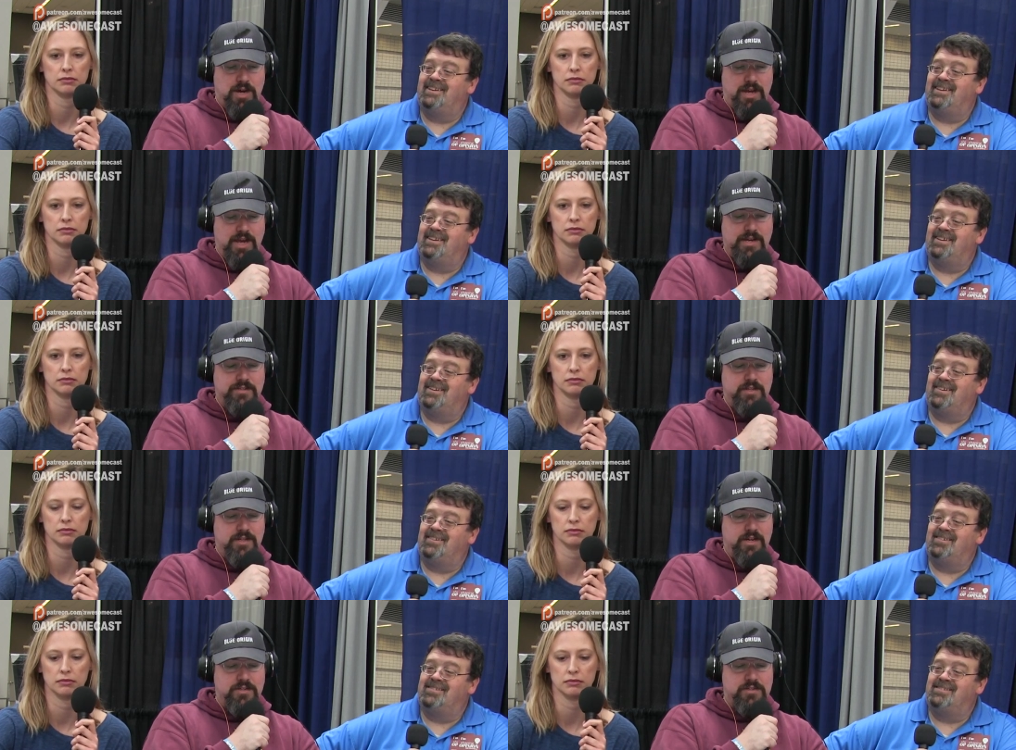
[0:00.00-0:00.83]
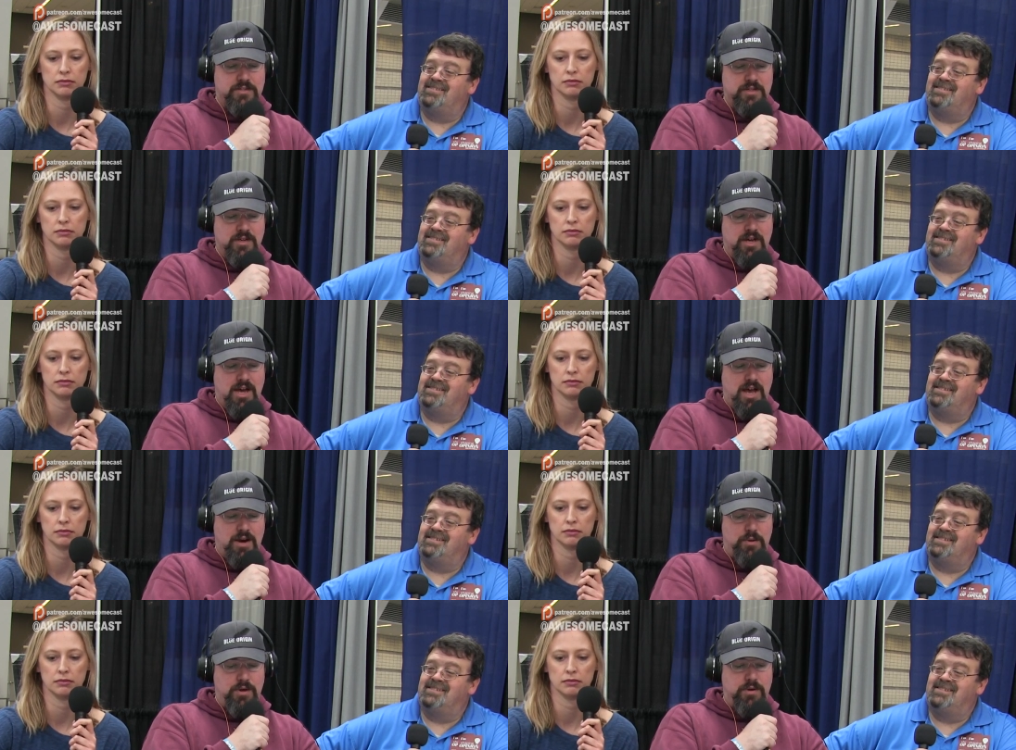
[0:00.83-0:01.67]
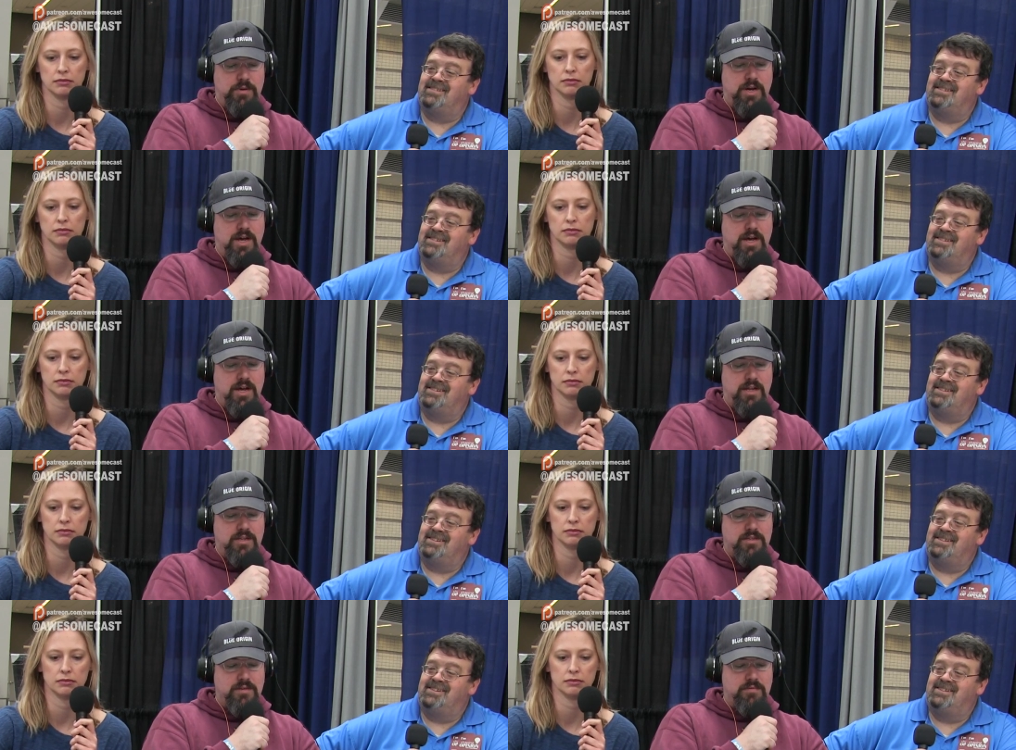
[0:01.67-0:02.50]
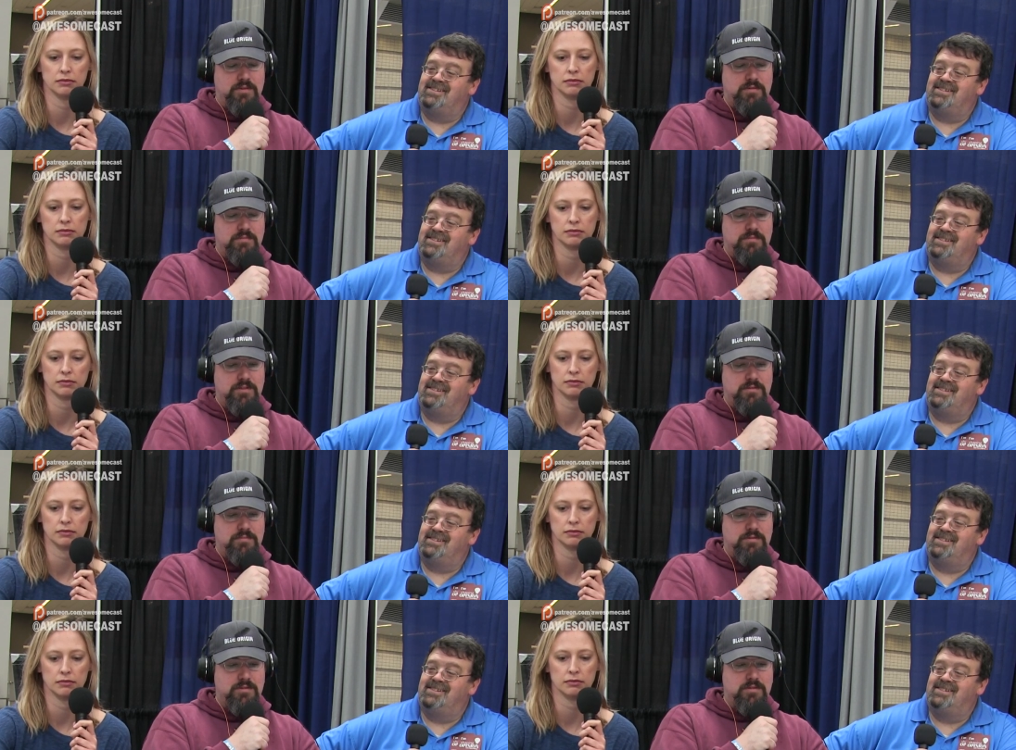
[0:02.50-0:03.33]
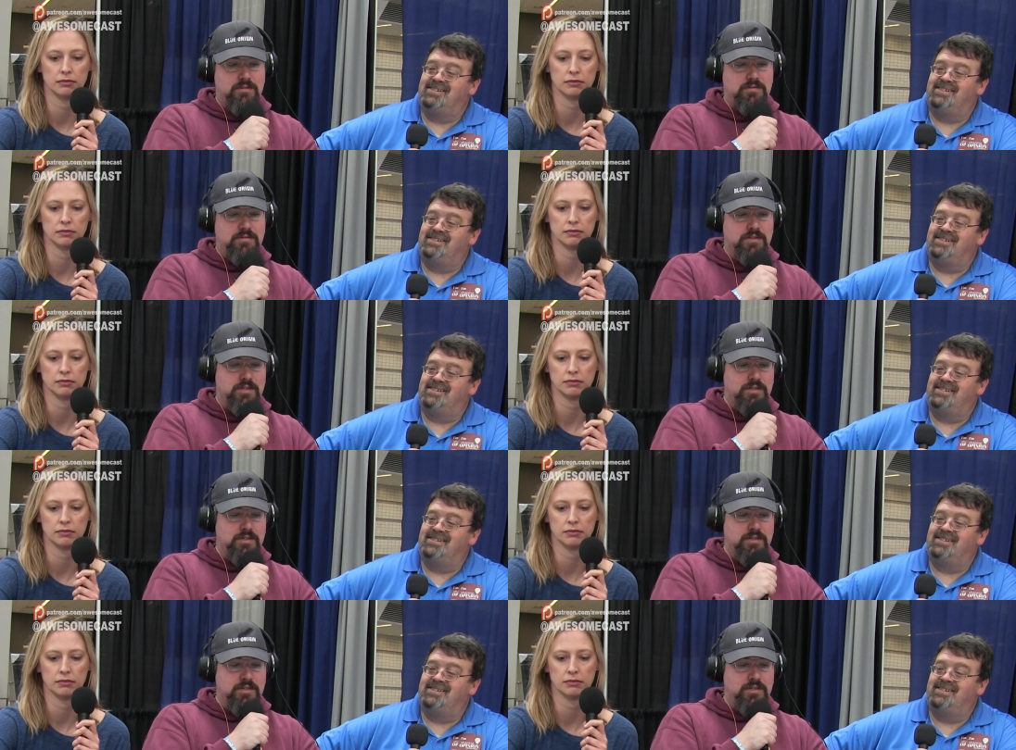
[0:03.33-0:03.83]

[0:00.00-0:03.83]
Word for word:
Speaker 1: podcast than us. I don't know. Uh, let's see Wrestling Mayhem Show.